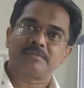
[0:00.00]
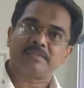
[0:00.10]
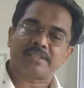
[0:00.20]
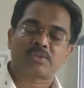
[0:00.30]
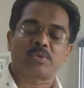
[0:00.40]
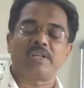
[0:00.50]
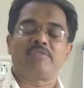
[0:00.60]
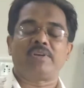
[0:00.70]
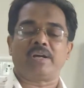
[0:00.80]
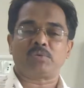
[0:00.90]
naturally,
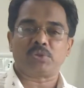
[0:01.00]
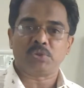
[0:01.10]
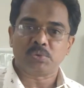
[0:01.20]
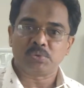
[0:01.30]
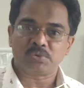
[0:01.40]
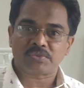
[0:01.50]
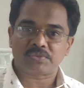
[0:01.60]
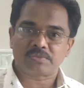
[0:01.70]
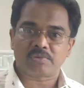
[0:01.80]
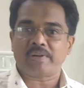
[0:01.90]
we have to use
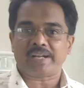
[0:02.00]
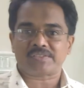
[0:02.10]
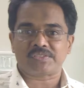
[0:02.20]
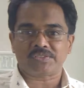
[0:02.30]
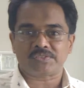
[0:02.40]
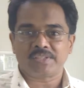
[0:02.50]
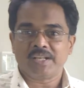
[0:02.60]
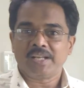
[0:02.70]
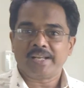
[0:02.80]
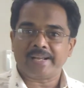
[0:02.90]
three axes:
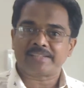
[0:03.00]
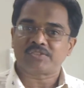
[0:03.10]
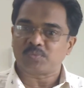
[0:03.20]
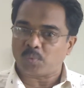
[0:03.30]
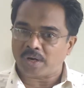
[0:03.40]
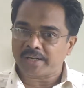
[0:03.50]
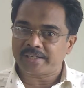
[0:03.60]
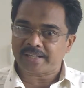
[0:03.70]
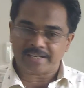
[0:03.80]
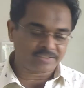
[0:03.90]
x, y,
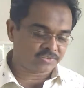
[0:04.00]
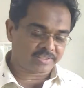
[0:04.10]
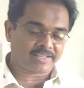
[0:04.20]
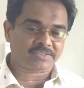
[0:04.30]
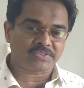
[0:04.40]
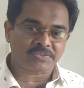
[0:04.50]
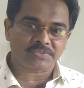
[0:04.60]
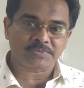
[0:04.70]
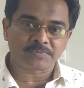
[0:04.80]
and z axis.